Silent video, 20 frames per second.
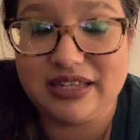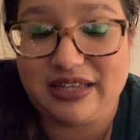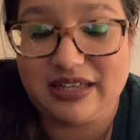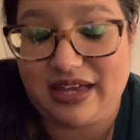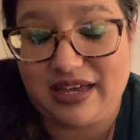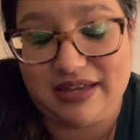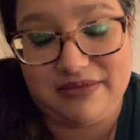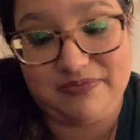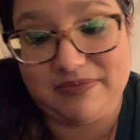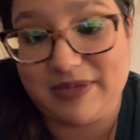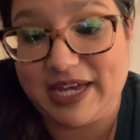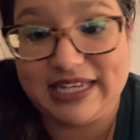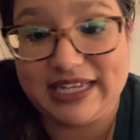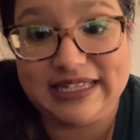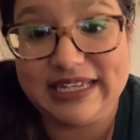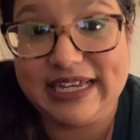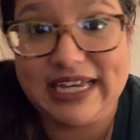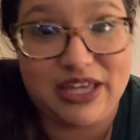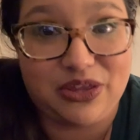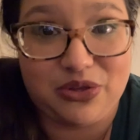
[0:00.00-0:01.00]
I
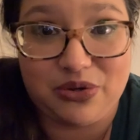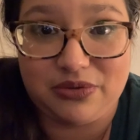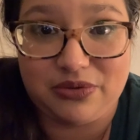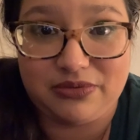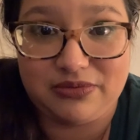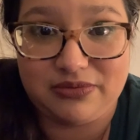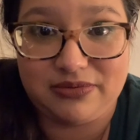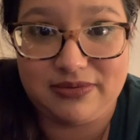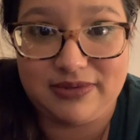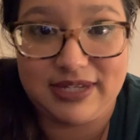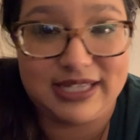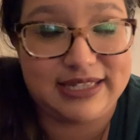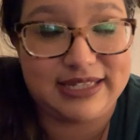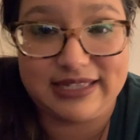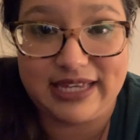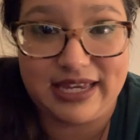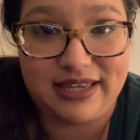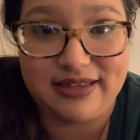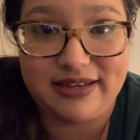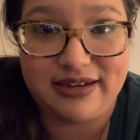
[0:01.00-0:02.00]
se quedó. It
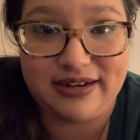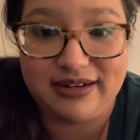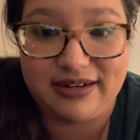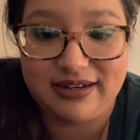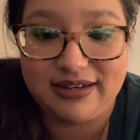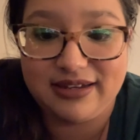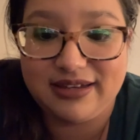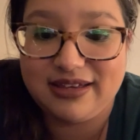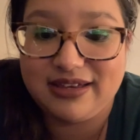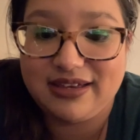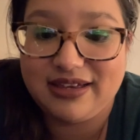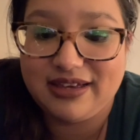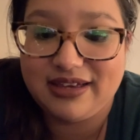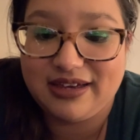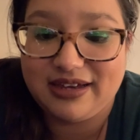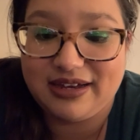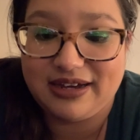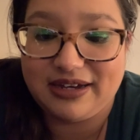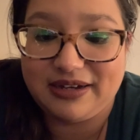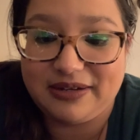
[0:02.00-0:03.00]
stayed there.
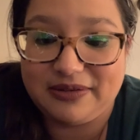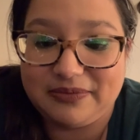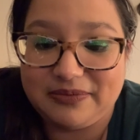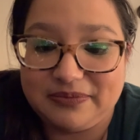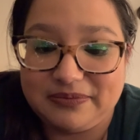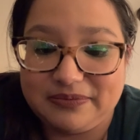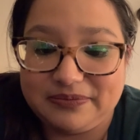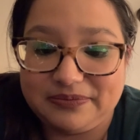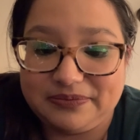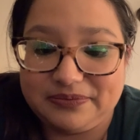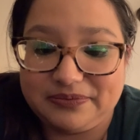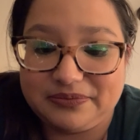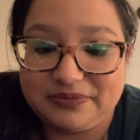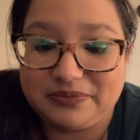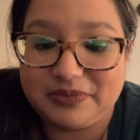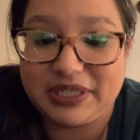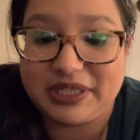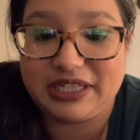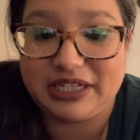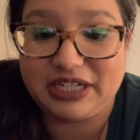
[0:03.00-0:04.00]

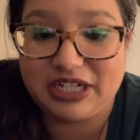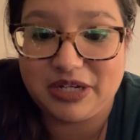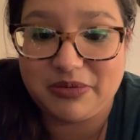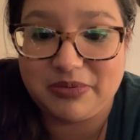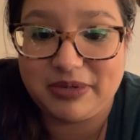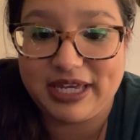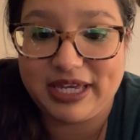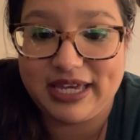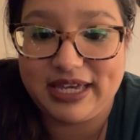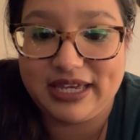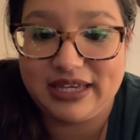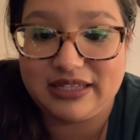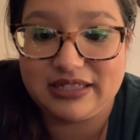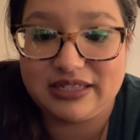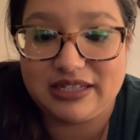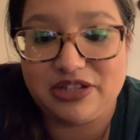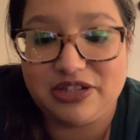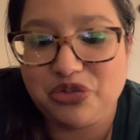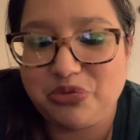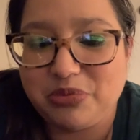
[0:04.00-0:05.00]
But the cupcakes, a
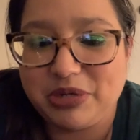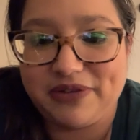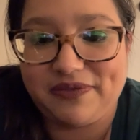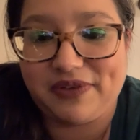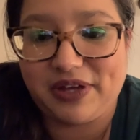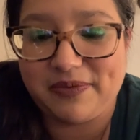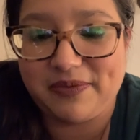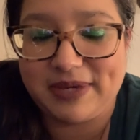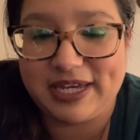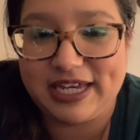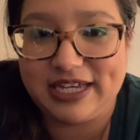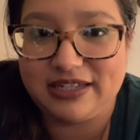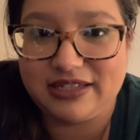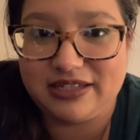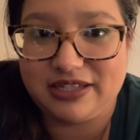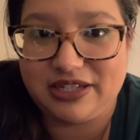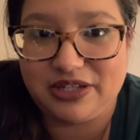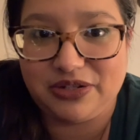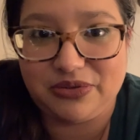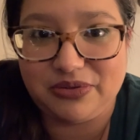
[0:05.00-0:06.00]
little bit of
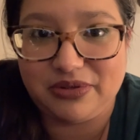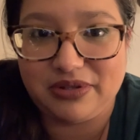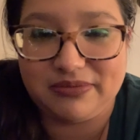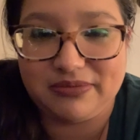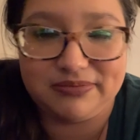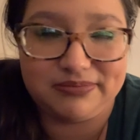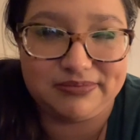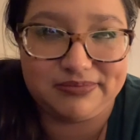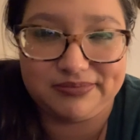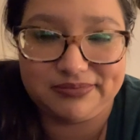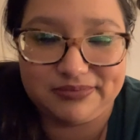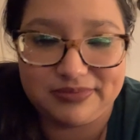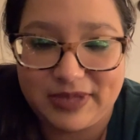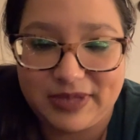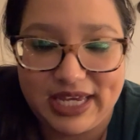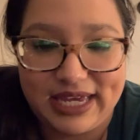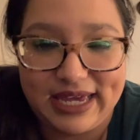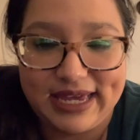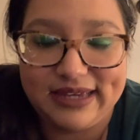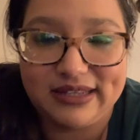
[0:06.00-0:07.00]
cupcakes, you know,
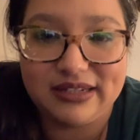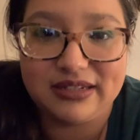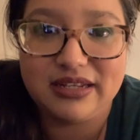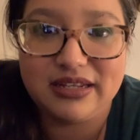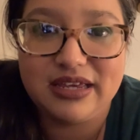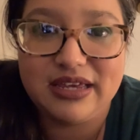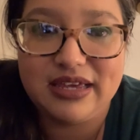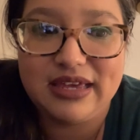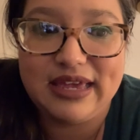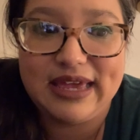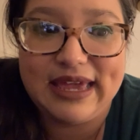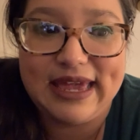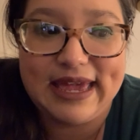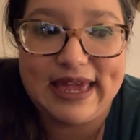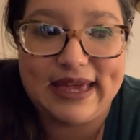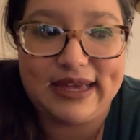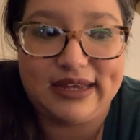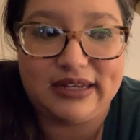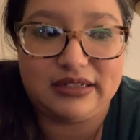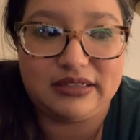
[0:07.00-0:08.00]
they ate.
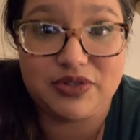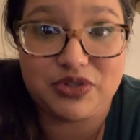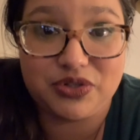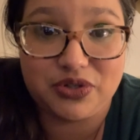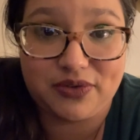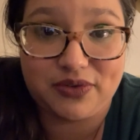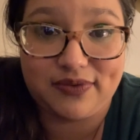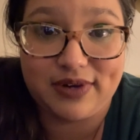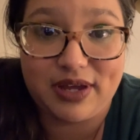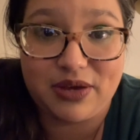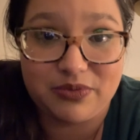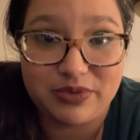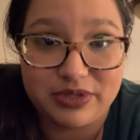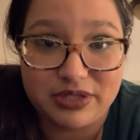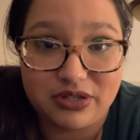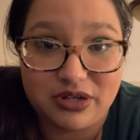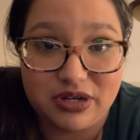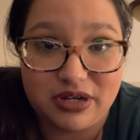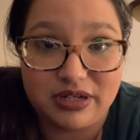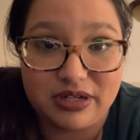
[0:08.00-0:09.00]
And choco flan was
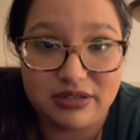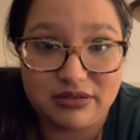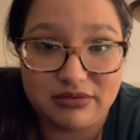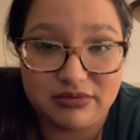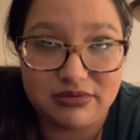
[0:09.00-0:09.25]
gone.